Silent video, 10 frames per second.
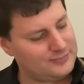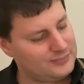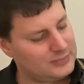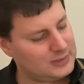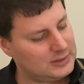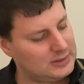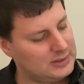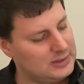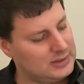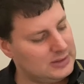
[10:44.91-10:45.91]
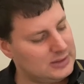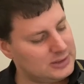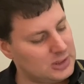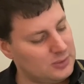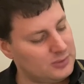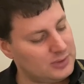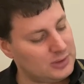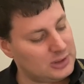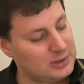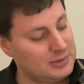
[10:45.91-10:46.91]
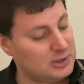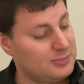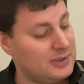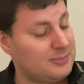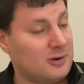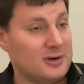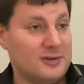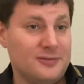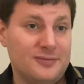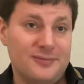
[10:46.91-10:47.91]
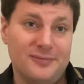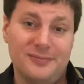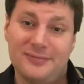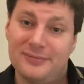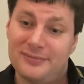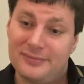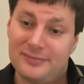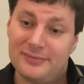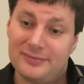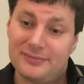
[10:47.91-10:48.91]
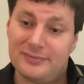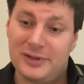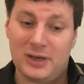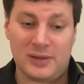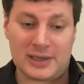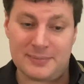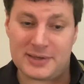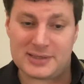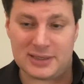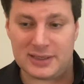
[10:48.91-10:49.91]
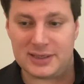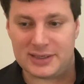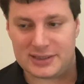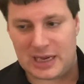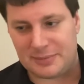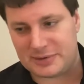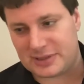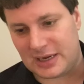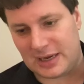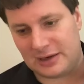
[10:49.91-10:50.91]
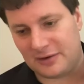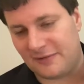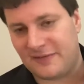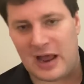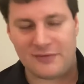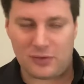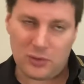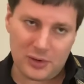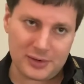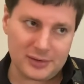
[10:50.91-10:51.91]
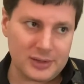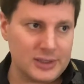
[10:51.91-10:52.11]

So it could either be part of, you know, like a Mixolydian type of sound or a 5-chord.